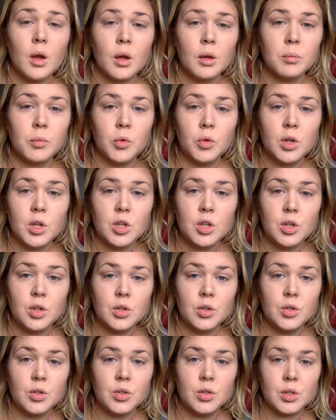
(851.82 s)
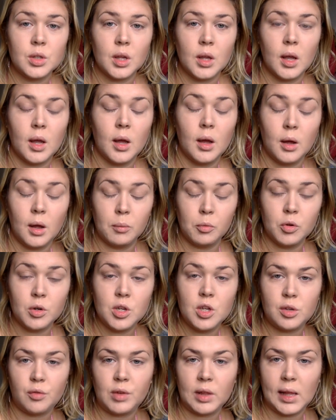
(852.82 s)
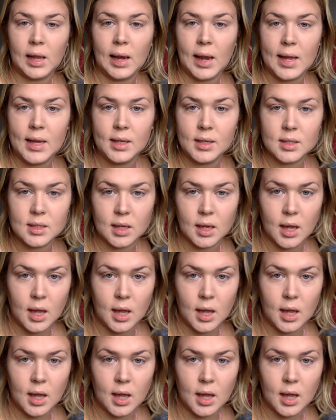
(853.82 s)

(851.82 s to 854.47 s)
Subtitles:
I'm going to use a really light